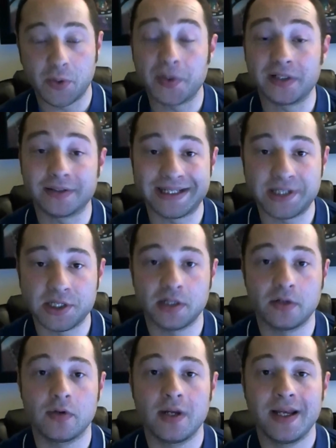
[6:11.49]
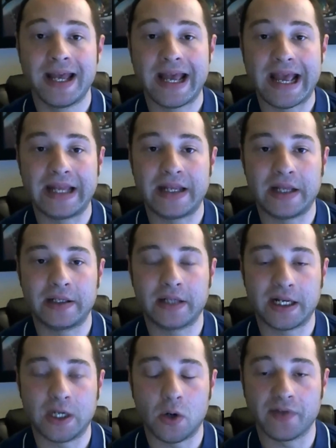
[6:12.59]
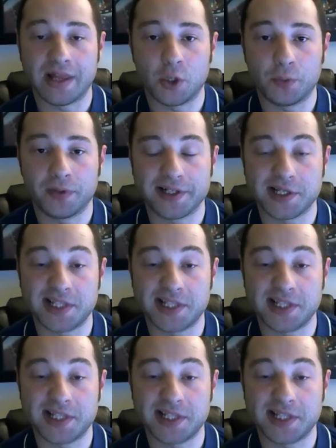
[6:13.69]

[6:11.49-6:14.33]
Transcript: what we'd like to do, and kind of go over that whole process.